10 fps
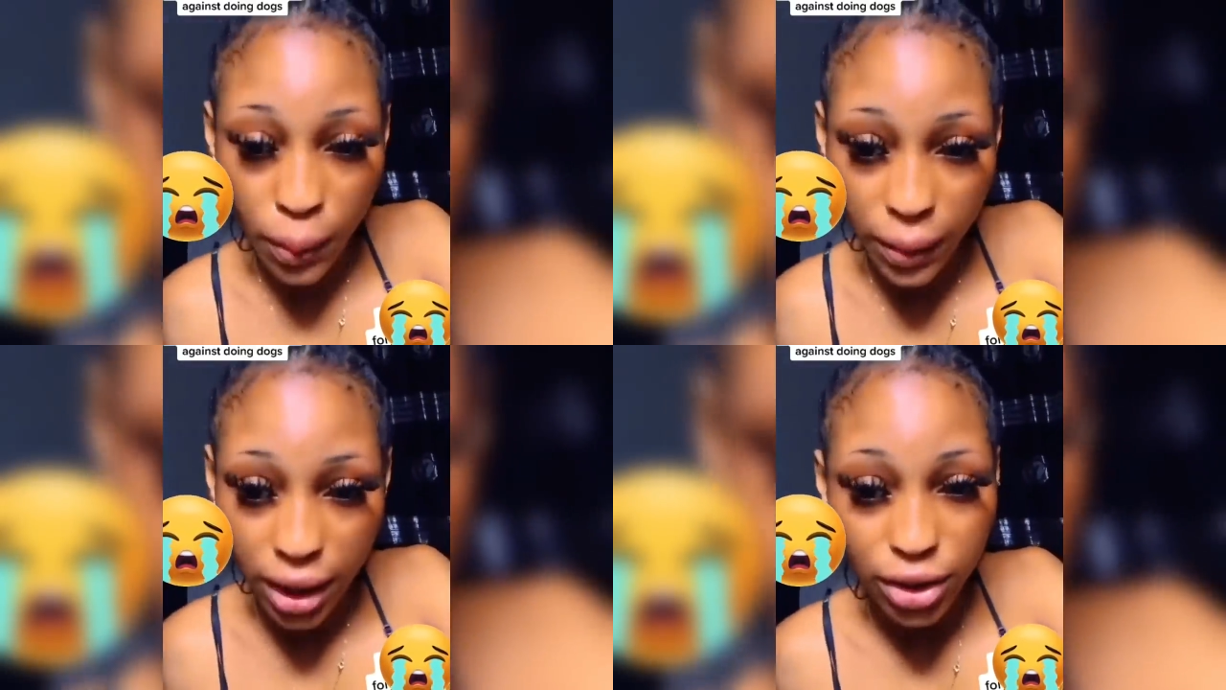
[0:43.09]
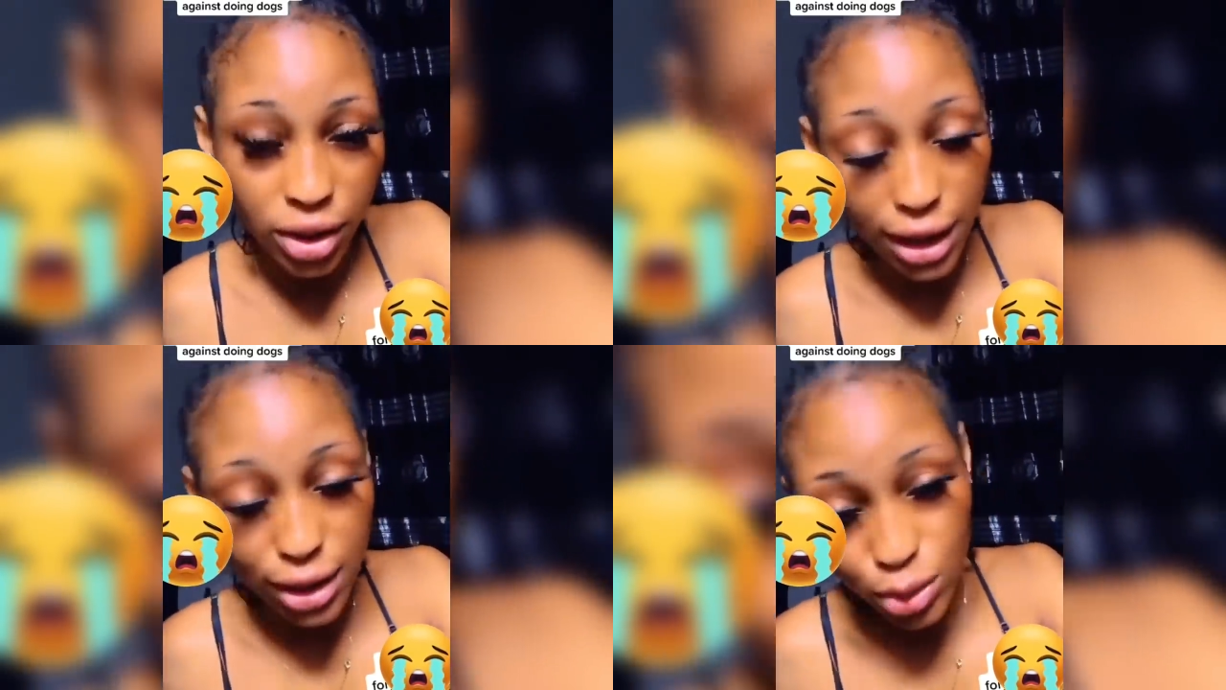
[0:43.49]
as a
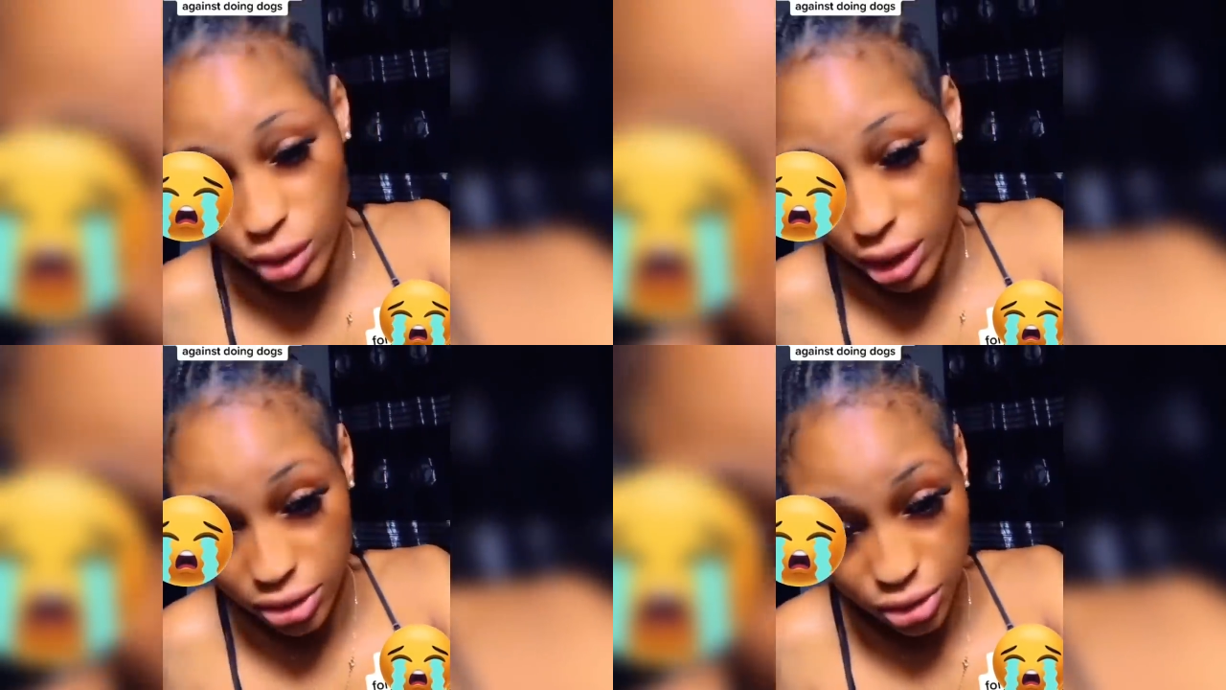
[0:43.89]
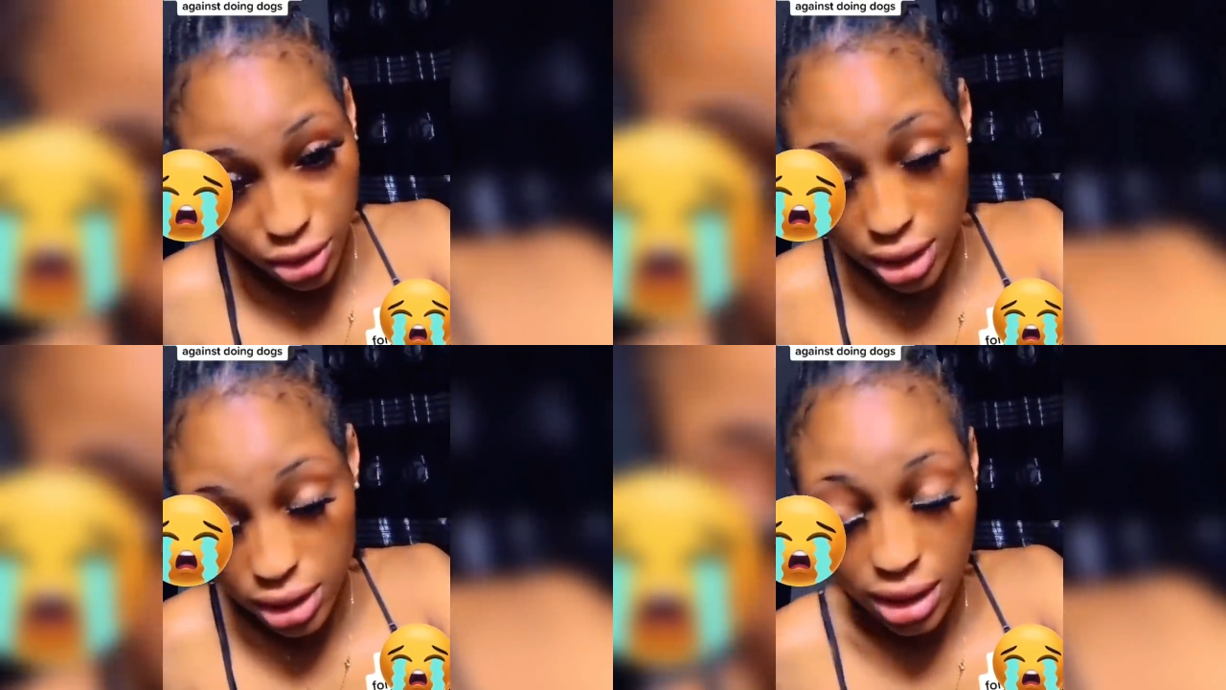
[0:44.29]
result
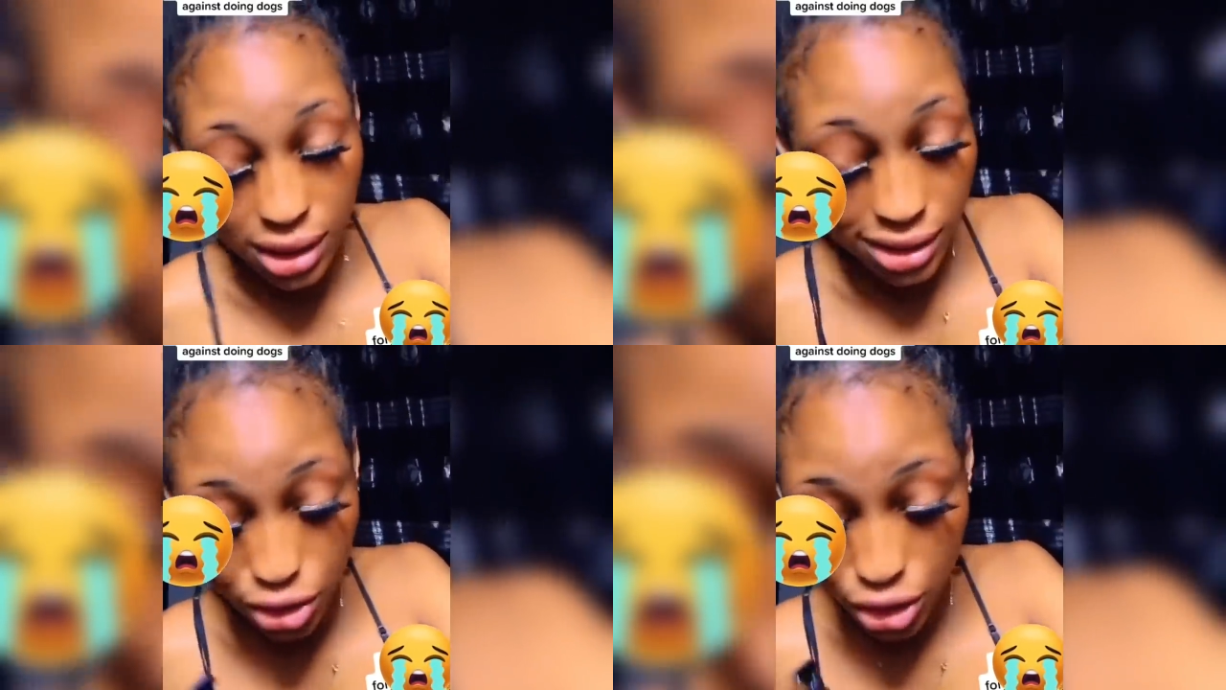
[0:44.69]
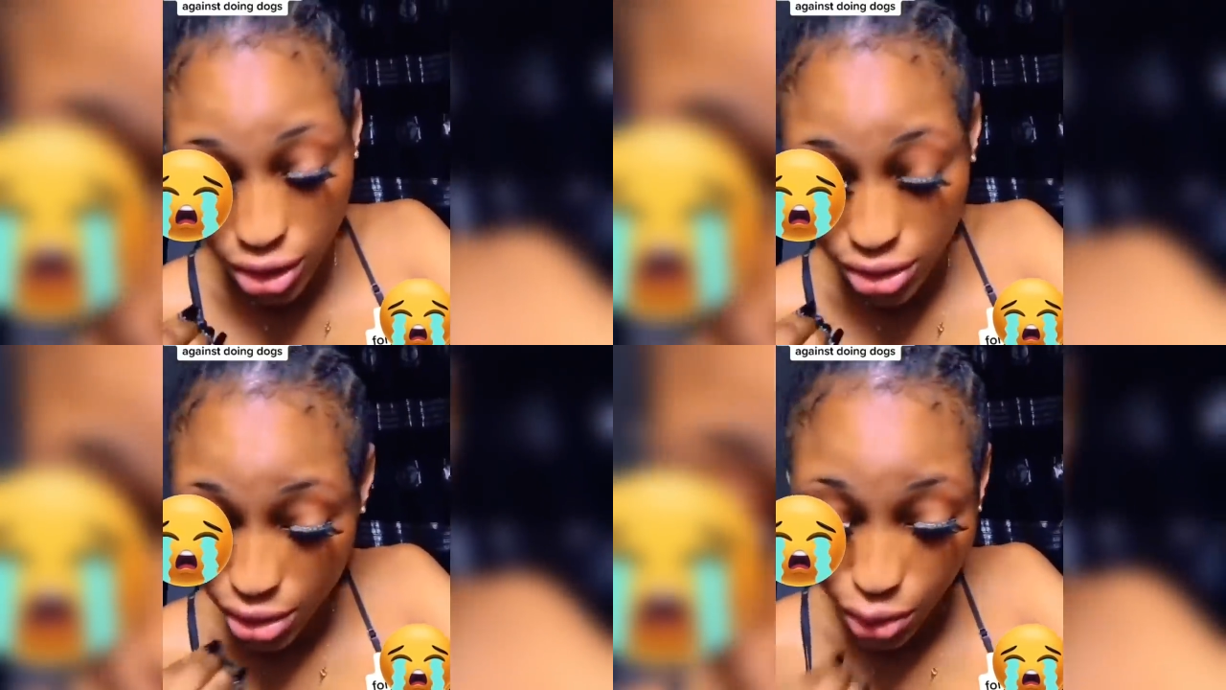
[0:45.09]
of the
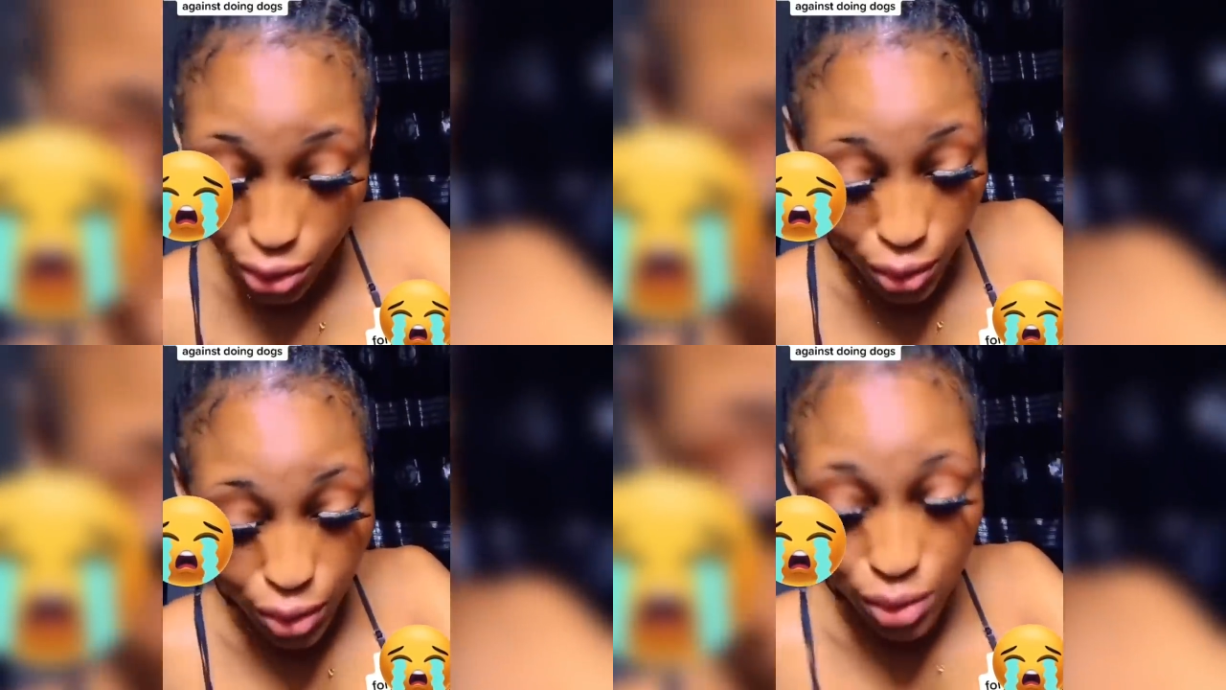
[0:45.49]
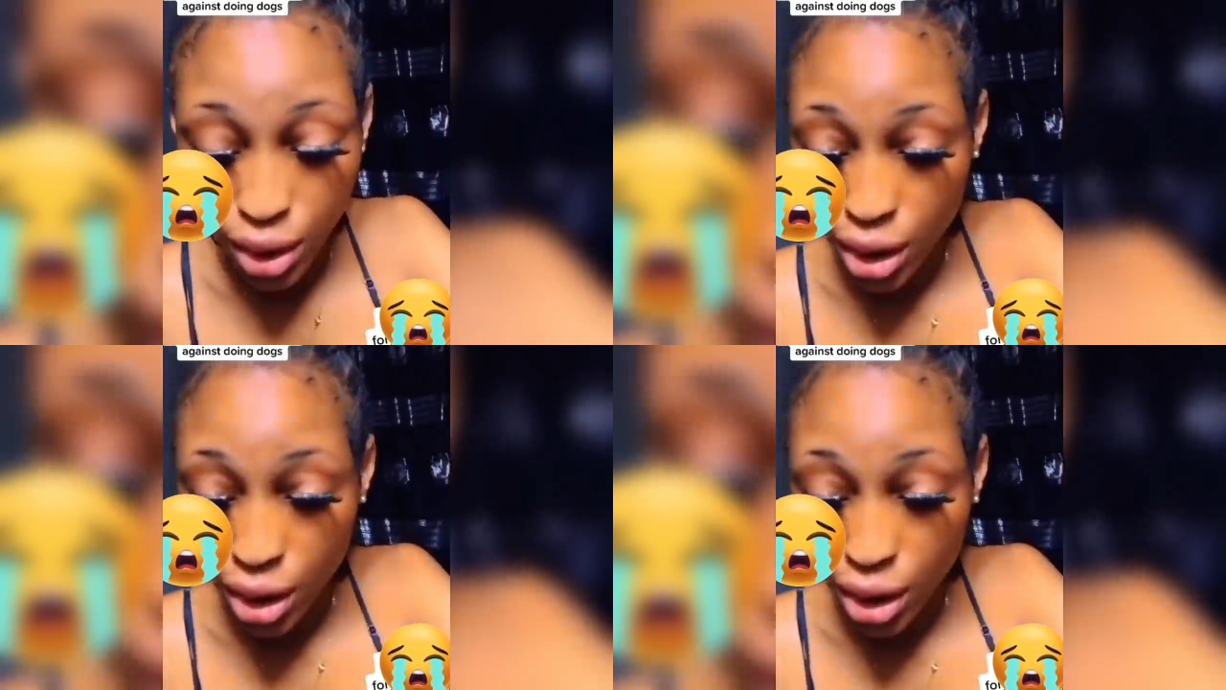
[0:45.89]
incident.